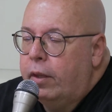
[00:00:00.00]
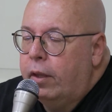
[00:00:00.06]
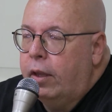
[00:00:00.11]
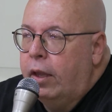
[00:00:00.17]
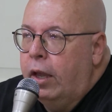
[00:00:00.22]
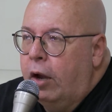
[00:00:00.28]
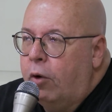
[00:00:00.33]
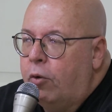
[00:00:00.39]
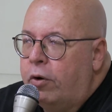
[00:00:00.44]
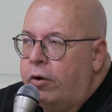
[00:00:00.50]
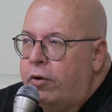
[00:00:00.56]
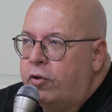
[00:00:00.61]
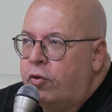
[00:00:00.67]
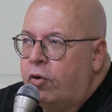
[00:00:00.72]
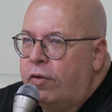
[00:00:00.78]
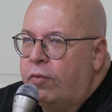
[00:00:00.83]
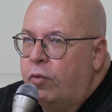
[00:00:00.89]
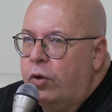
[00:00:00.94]
Howard
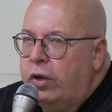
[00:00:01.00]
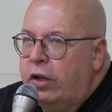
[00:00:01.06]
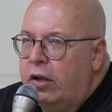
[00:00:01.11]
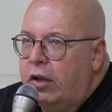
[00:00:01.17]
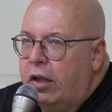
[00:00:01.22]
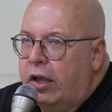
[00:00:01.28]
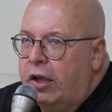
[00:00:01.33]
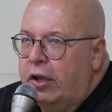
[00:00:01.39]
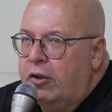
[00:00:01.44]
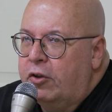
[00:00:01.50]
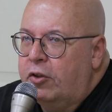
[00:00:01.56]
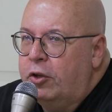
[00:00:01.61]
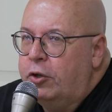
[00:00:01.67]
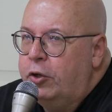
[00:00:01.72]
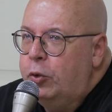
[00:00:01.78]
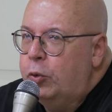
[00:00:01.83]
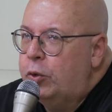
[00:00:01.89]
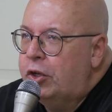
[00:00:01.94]
sort of realized
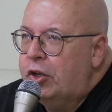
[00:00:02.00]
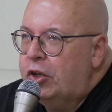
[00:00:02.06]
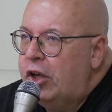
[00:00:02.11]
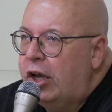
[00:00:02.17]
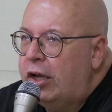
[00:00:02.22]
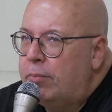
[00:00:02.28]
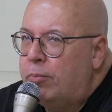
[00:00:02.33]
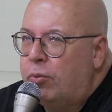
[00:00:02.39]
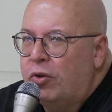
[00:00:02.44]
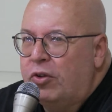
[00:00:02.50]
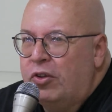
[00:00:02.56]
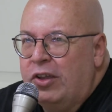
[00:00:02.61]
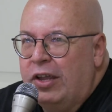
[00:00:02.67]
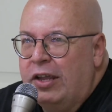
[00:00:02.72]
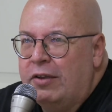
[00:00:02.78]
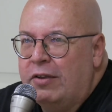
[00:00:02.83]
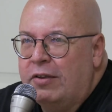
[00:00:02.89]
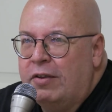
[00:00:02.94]
that you cannot
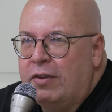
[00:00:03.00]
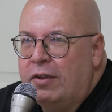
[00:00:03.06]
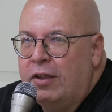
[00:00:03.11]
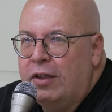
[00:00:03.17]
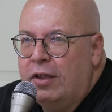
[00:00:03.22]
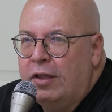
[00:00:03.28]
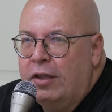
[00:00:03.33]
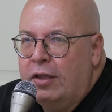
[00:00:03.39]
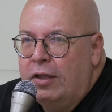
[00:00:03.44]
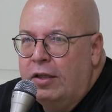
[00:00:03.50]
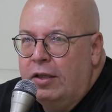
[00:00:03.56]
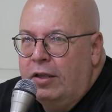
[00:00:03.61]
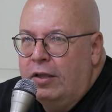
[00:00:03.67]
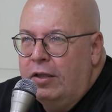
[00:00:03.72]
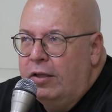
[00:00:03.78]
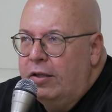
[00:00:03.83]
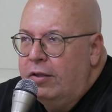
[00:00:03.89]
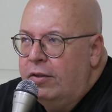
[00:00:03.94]
present
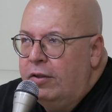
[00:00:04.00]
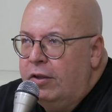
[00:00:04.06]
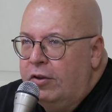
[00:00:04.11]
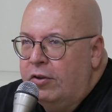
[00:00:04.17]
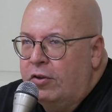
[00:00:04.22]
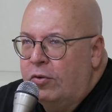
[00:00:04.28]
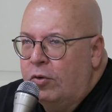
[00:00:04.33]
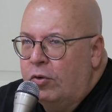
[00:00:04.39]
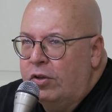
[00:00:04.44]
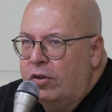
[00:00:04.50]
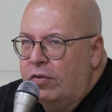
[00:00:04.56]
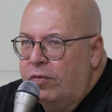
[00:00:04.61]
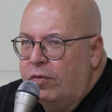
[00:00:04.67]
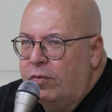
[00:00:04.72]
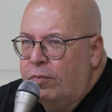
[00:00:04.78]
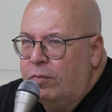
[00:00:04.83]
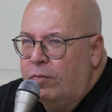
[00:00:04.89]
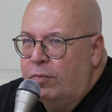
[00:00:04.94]
these sorts
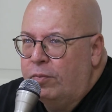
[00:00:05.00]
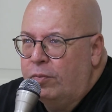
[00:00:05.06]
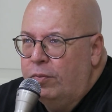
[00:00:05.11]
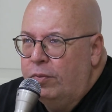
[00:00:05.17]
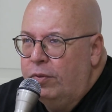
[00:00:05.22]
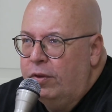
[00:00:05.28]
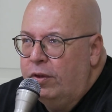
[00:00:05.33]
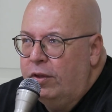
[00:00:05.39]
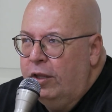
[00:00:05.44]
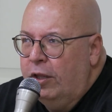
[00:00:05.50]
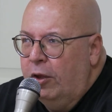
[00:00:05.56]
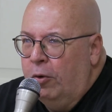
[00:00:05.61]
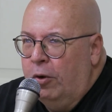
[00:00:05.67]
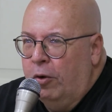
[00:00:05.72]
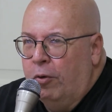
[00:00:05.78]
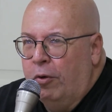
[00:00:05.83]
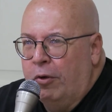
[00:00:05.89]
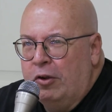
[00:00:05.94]
of,
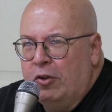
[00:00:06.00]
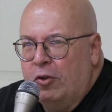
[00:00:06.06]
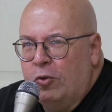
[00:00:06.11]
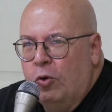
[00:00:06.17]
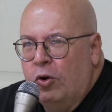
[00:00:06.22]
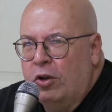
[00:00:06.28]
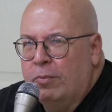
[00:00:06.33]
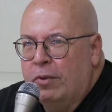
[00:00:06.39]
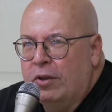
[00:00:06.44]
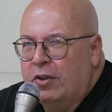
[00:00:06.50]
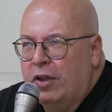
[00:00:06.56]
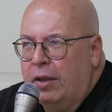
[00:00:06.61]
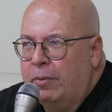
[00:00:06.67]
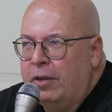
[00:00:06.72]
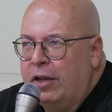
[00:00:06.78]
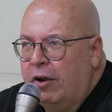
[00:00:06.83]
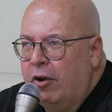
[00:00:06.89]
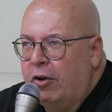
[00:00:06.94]
heroic swordsman
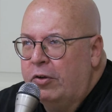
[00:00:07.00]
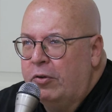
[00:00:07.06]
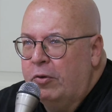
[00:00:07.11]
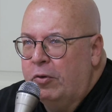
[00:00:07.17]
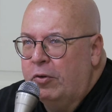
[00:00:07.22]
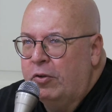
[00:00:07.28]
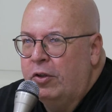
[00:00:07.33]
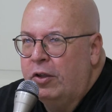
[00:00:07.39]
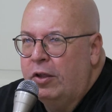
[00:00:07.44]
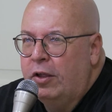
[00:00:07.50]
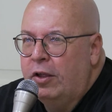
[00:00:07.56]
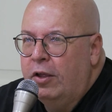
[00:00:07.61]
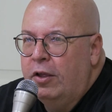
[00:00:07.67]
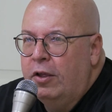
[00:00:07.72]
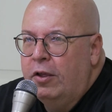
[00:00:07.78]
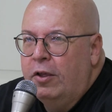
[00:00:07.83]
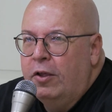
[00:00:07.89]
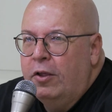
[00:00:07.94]
type characters
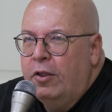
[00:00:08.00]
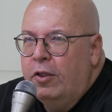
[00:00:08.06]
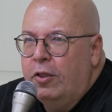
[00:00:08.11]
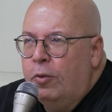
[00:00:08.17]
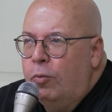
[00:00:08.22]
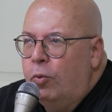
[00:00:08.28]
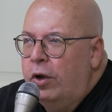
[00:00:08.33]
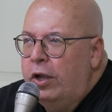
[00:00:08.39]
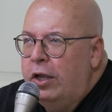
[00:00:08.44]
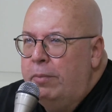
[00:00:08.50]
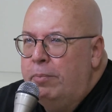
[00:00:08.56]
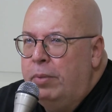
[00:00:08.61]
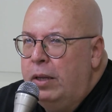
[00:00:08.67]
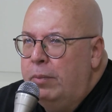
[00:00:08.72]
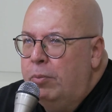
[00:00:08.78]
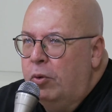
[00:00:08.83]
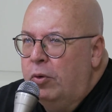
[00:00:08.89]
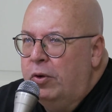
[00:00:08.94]
the way
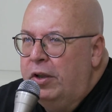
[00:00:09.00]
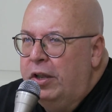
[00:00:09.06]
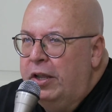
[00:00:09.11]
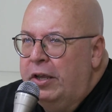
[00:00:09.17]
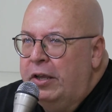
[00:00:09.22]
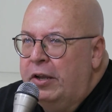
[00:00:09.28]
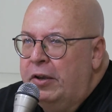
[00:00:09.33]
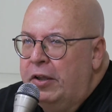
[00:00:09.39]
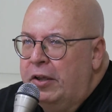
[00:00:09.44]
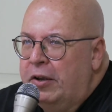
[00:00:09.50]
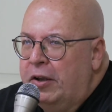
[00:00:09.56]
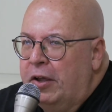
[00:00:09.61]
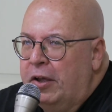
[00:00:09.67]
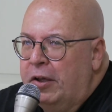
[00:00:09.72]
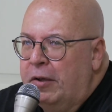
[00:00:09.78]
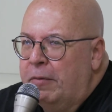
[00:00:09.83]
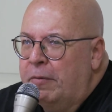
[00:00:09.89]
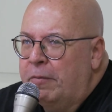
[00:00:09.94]
people did in
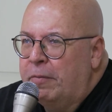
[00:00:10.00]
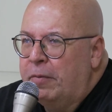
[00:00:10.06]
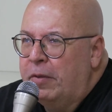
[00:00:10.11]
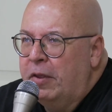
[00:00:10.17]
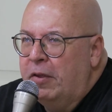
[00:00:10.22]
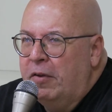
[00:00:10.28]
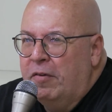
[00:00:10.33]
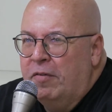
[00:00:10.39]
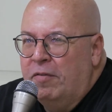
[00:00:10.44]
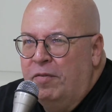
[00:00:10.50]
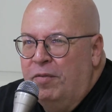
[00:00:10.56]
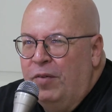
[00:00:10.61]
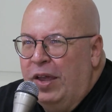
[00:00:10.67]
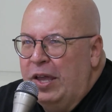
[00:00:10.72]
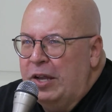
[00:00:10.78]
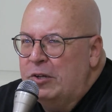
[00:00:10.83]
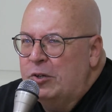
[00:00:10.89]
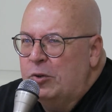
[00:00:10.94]
a
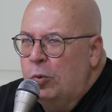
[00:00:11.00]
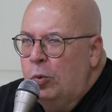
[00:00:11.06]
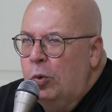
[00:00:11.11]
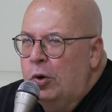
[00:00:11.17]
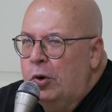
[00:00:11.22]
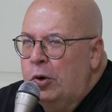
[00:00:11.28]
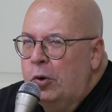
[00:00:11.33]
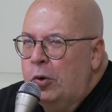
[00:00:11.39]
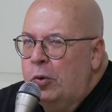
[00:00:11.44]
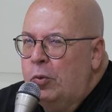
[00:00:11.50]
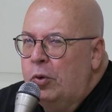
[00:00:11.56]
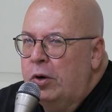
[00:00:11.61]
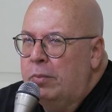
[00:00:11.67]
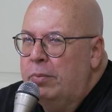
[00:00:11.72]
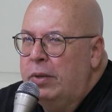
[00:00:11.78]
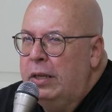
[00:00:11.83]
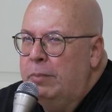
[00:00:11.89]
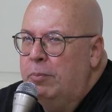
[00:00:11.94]
vanished world
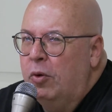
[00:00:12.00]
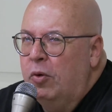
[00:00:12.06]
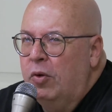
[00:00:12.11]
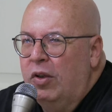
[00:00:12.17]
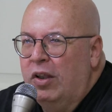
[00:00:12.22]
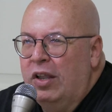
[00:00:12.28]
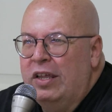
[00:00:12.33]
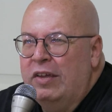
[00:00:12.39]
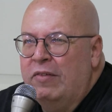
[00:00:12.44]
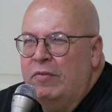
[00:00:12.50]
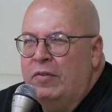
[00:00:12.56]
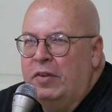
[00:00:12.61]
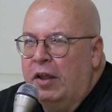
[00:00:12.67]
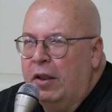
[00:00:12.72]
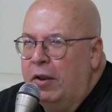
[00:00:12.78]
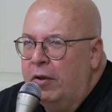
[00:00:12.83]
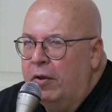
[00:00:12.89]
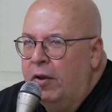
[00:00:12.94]
where people lived
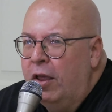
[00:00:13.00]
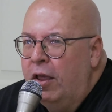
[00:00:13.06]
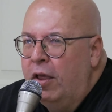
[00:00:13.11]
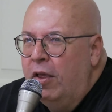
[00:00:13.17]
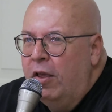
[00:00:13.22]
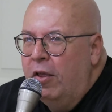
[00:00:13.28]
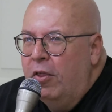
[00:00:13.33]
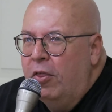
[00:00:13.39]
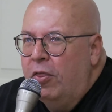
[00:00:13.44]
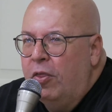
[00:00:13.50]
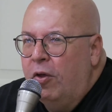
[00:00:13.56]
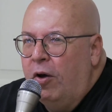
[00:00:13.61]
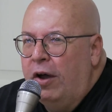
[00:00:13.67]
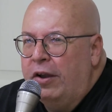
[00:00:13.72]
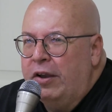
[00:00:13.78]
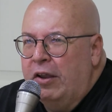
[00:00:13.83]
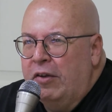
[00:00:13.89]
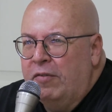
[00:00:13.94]
and
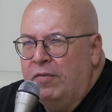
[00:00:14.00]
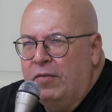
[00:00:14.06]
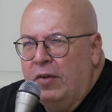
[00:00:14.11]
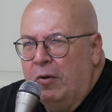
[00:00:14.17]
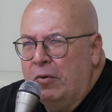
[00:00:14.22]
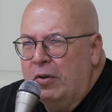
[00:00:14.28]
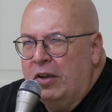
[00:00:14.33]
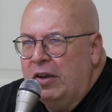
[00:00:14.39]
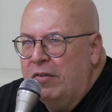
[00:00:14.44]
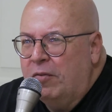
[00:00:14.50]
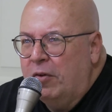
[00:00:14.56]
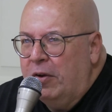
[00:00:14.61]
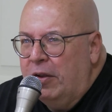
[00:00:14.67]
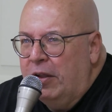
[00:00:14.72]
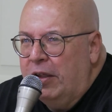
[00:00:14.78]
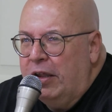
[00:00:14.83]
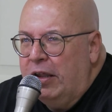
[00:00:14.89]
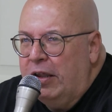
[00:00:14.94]
thought and felt
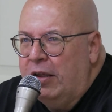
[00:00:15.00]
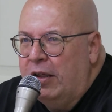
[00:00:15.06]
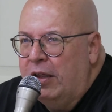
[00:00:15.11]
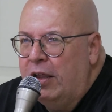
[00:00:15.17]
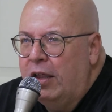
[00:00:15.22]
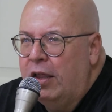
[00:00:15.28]
differently.